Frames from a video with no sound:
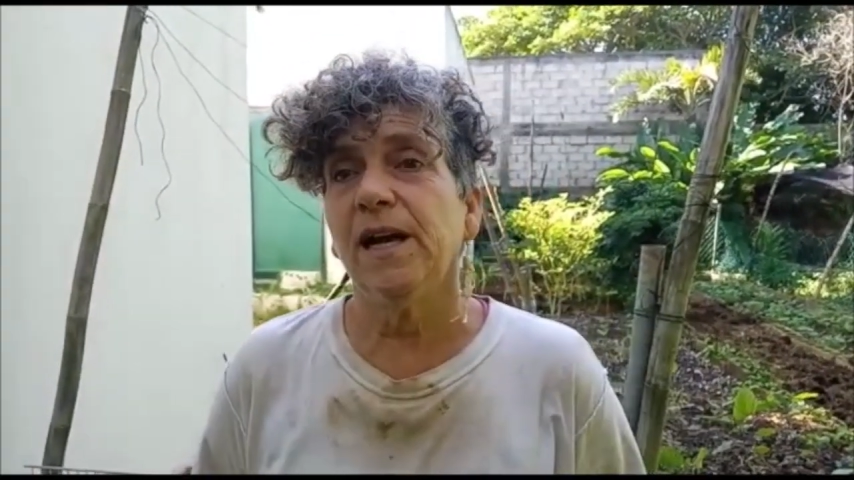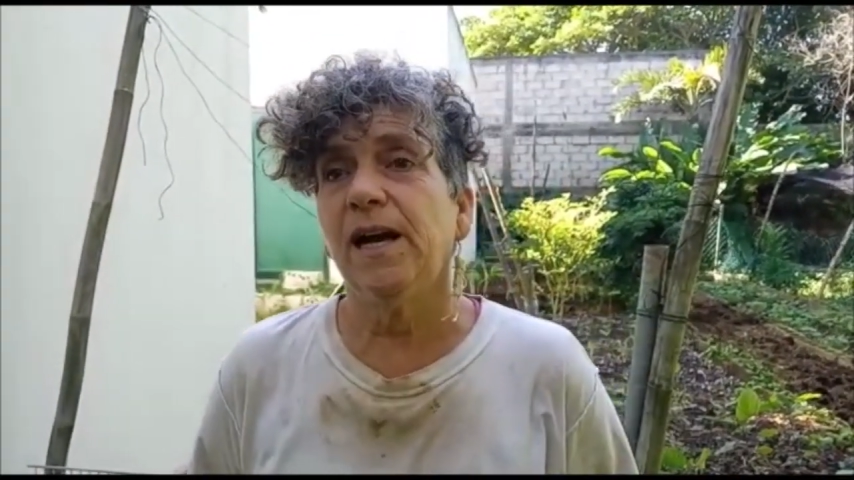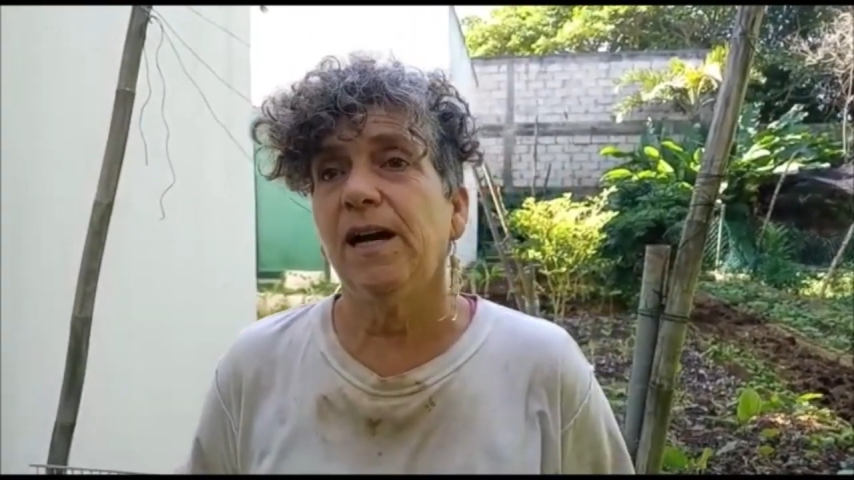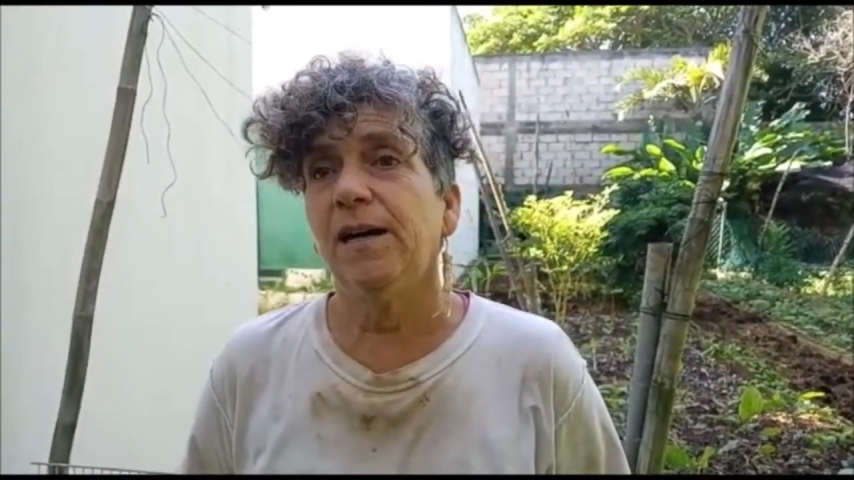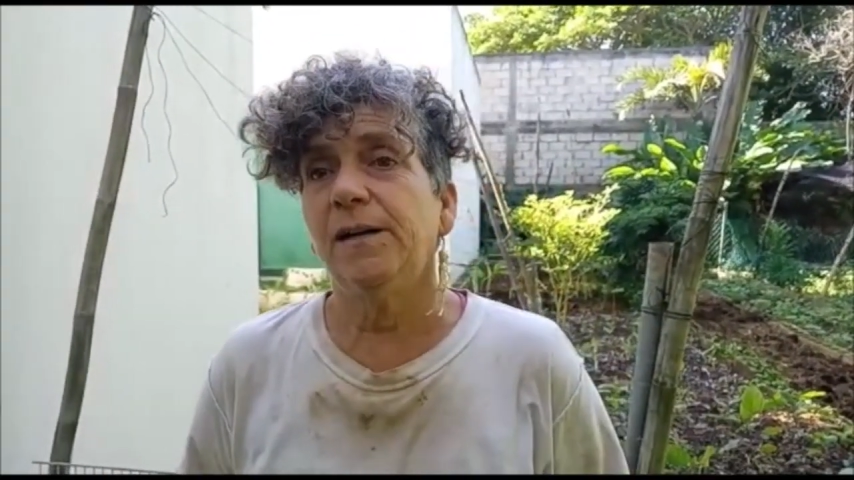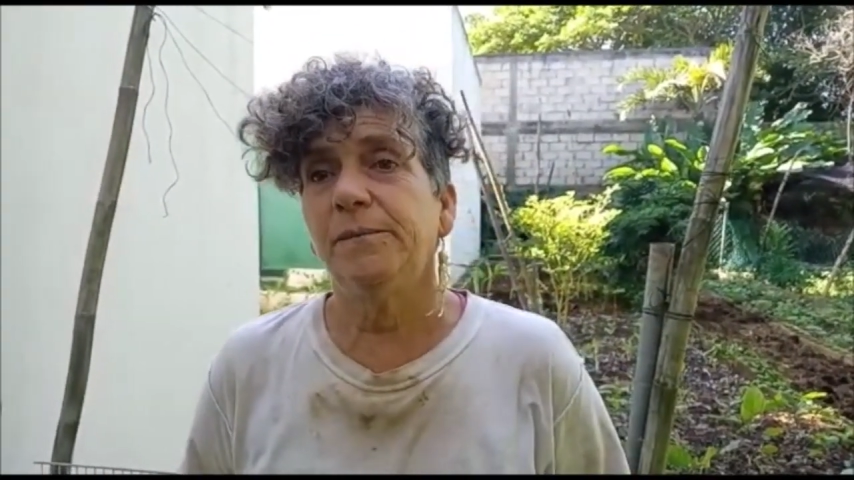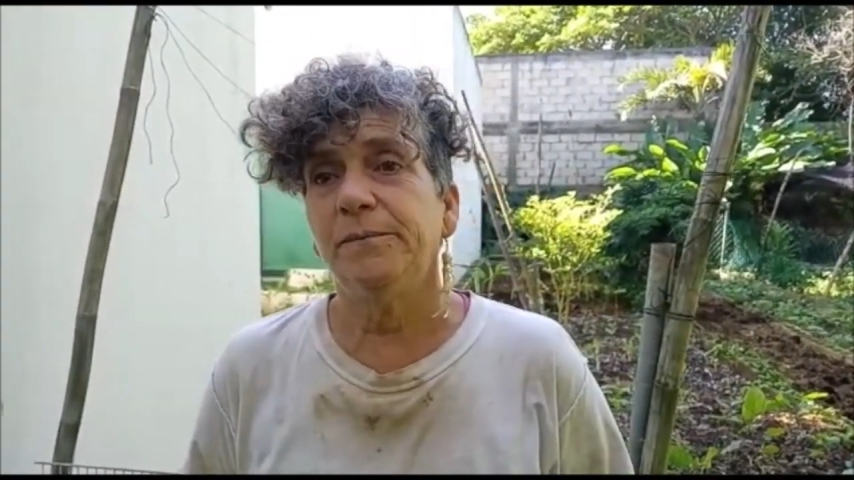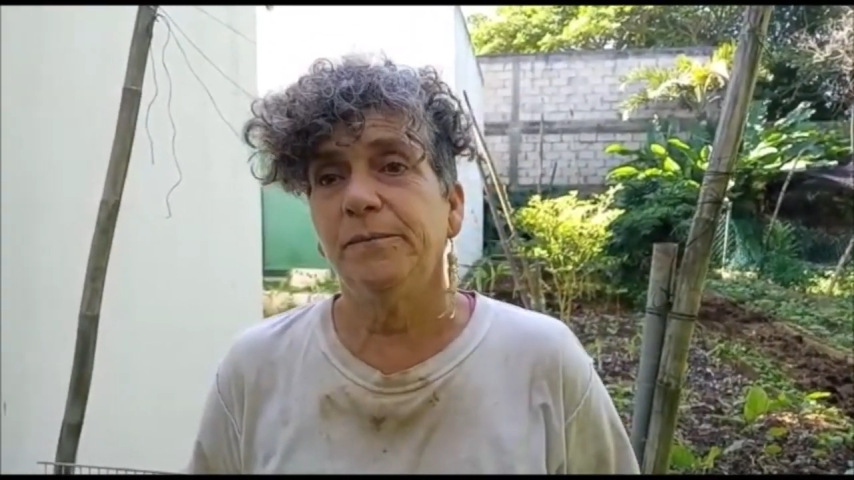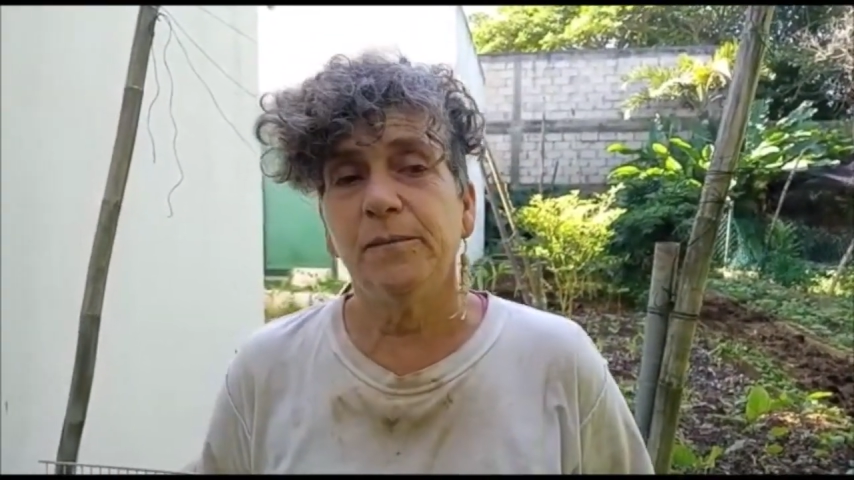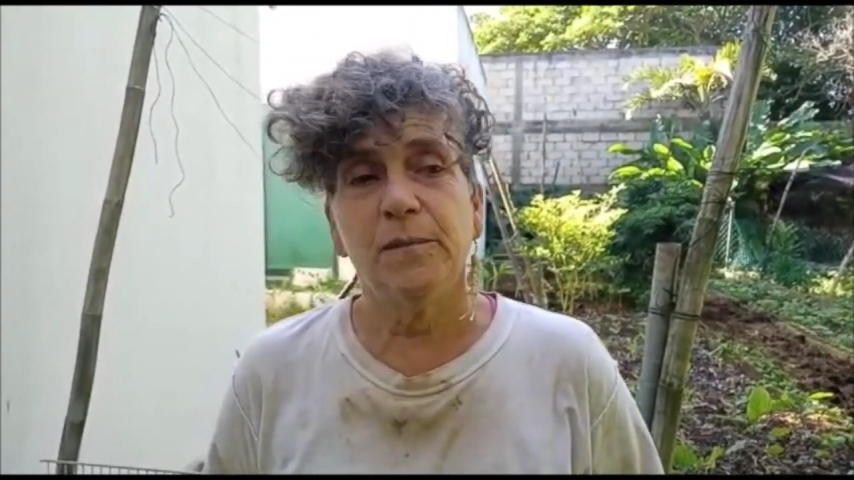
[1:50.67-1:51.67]

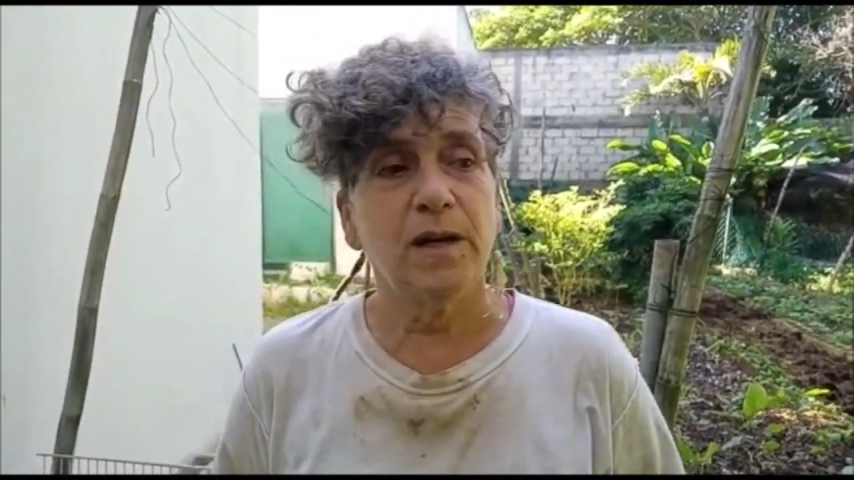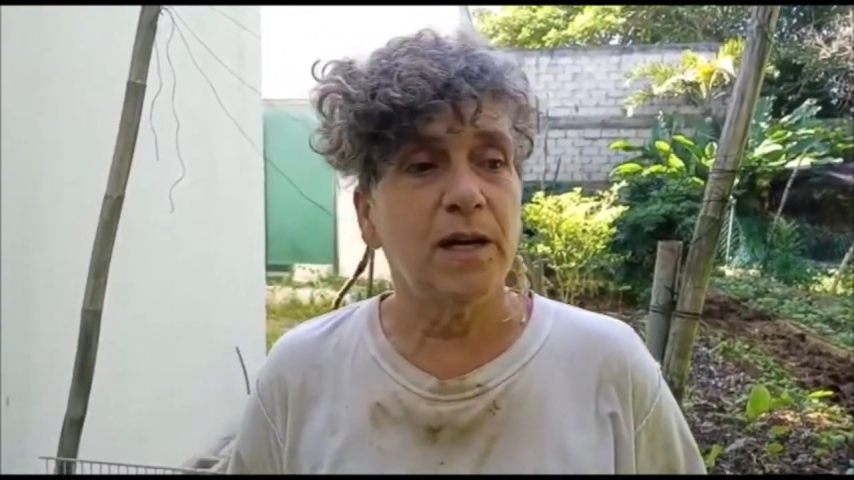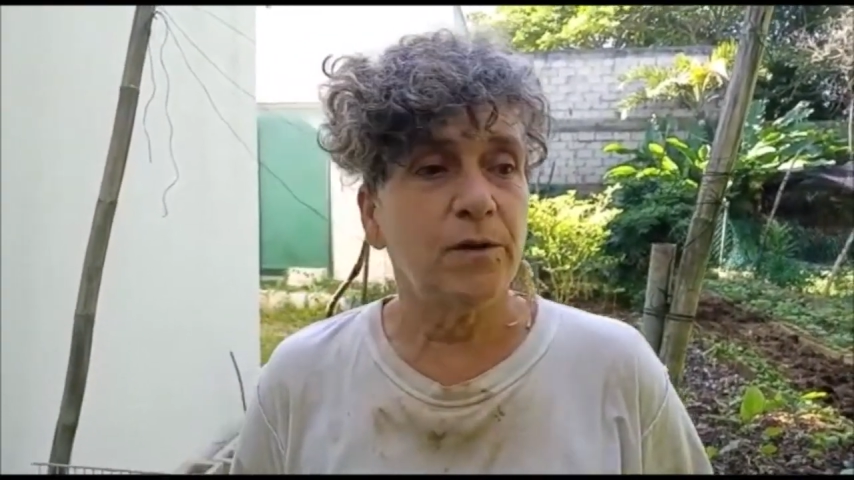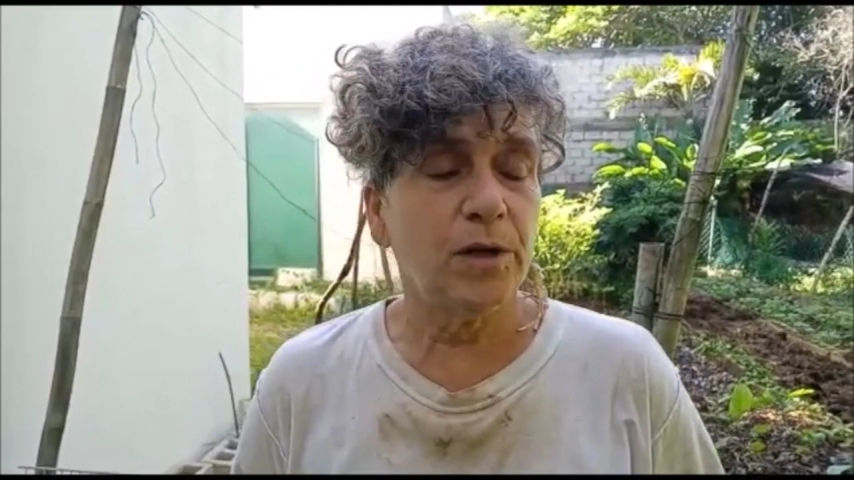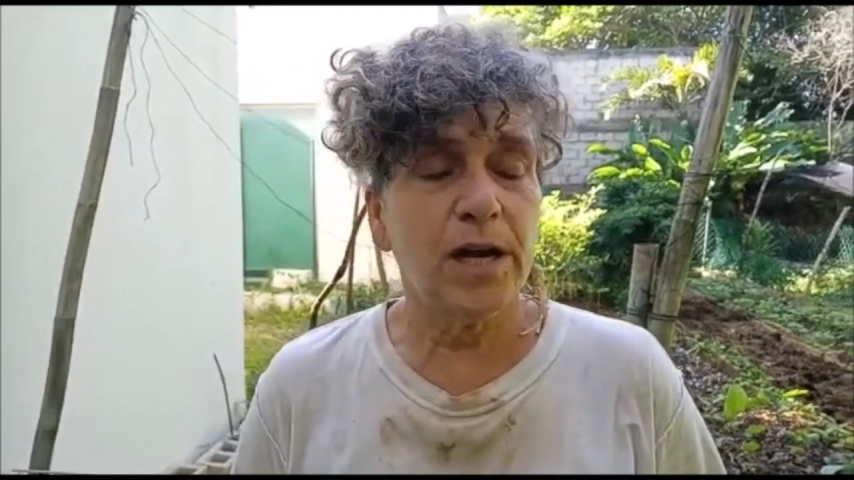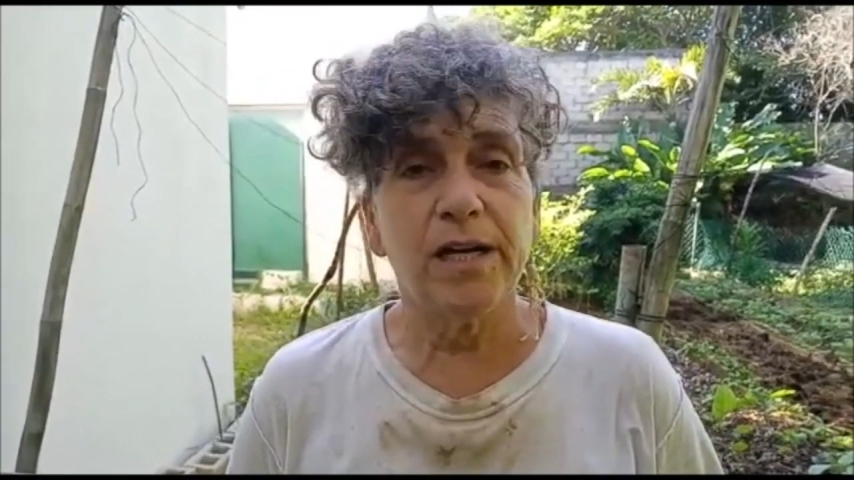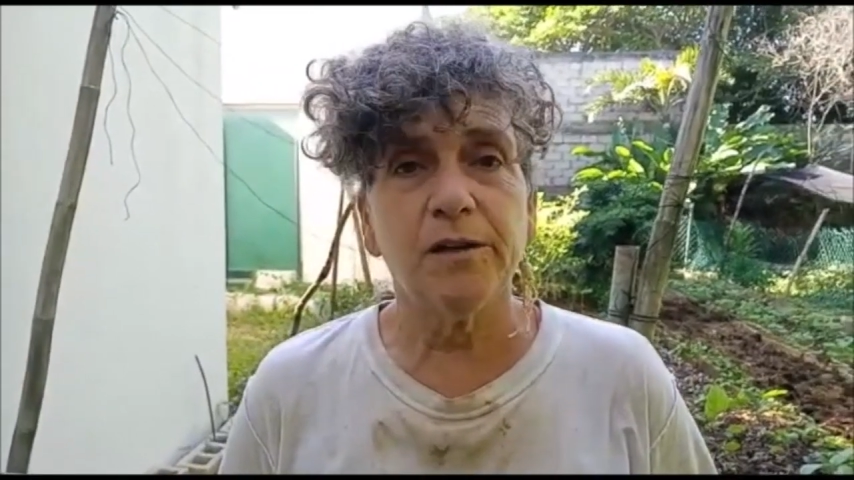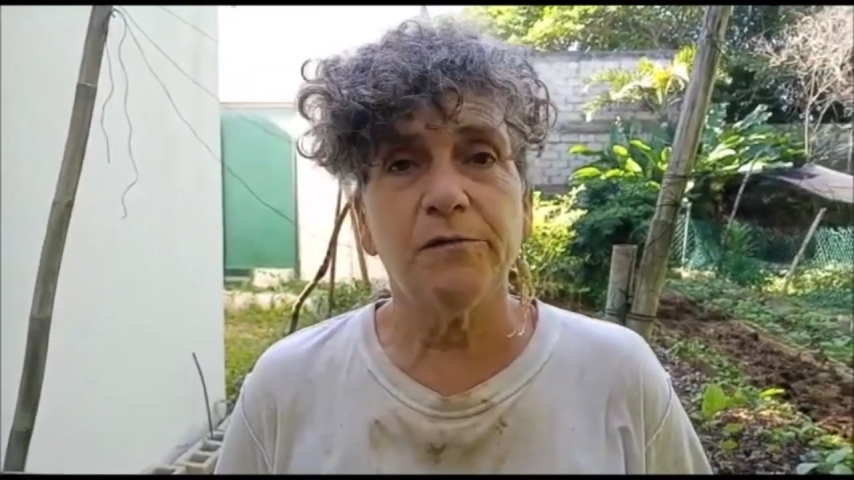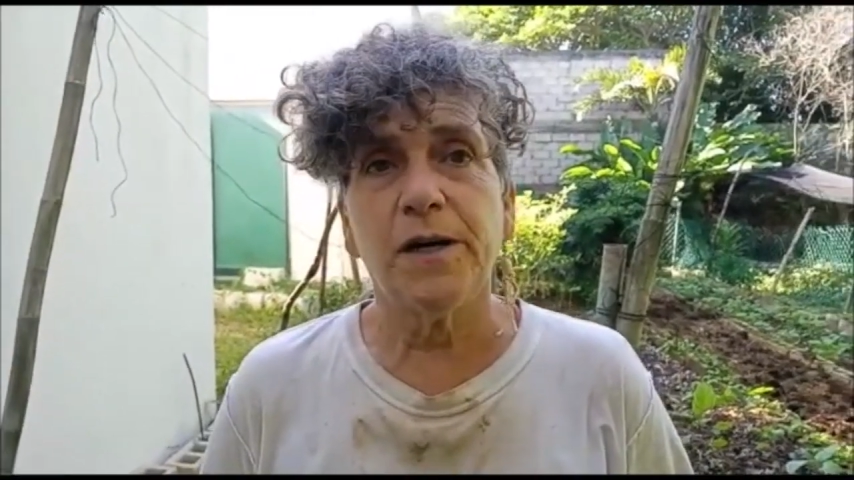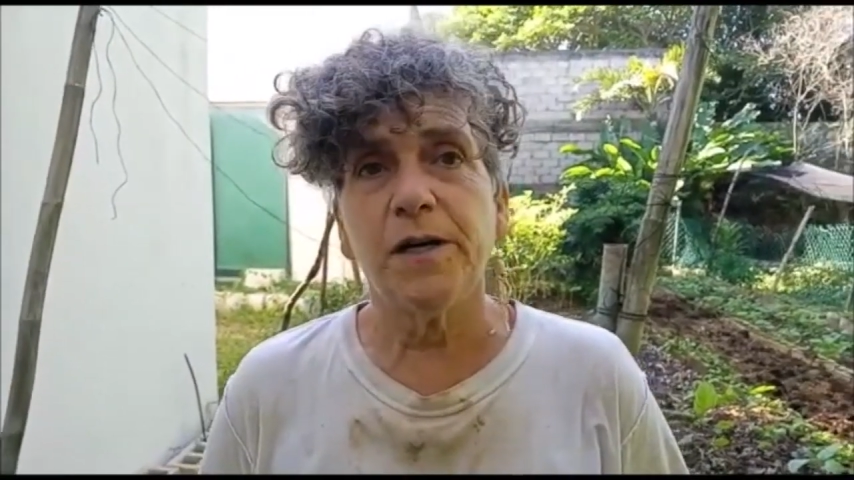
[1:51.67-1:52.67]
an organic
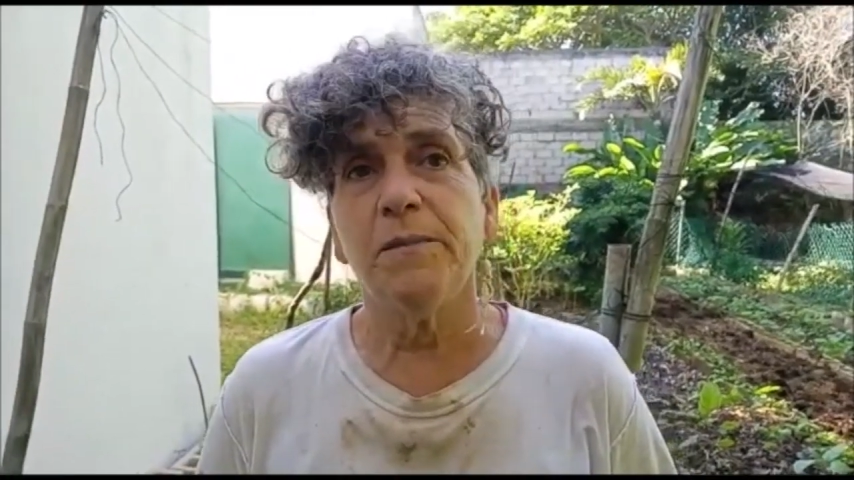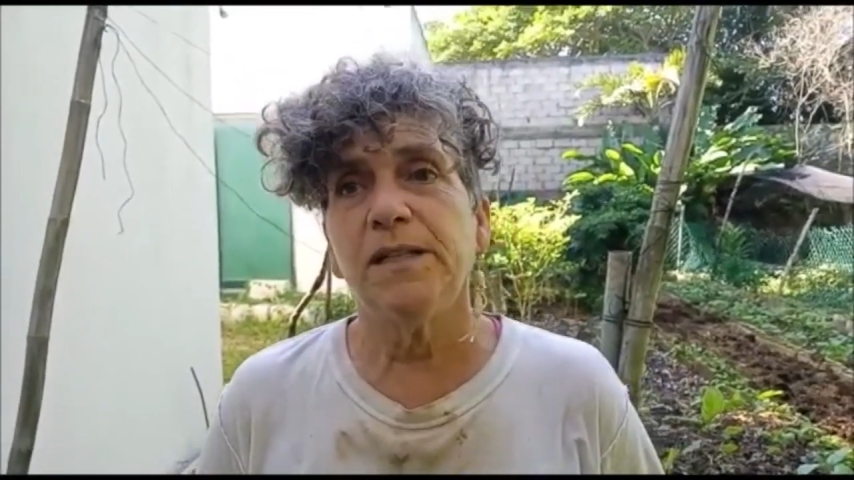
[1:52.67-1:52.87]
farm,